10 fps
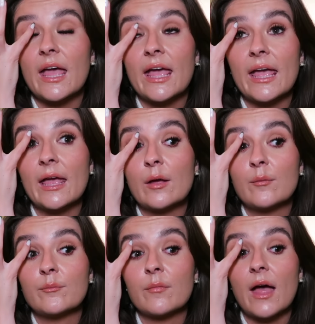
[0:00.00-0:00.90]

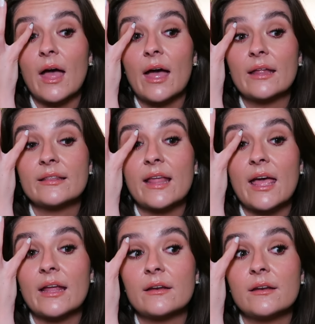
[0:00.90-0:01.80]
And
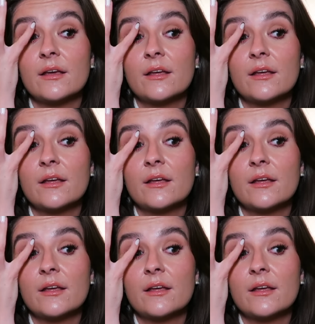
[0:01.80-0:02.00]
then